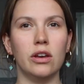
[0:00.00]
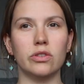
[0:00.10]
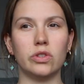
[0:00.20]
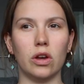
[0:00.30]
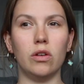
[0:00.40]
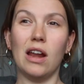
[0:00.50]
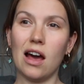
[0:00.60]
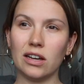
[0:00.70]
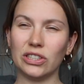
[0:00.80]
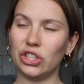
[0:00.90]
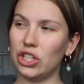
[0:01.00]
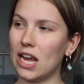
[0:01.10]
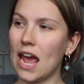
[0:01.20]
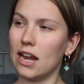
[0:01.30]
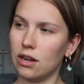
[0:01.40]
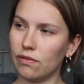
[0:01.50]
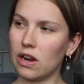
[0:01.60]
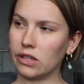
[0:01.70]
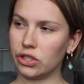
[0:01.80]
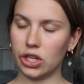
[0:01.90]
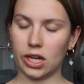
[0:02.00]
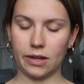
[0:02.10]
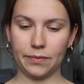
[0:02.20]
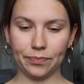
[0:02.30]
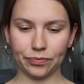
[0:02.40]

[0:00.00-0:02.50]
So last year, end of last year,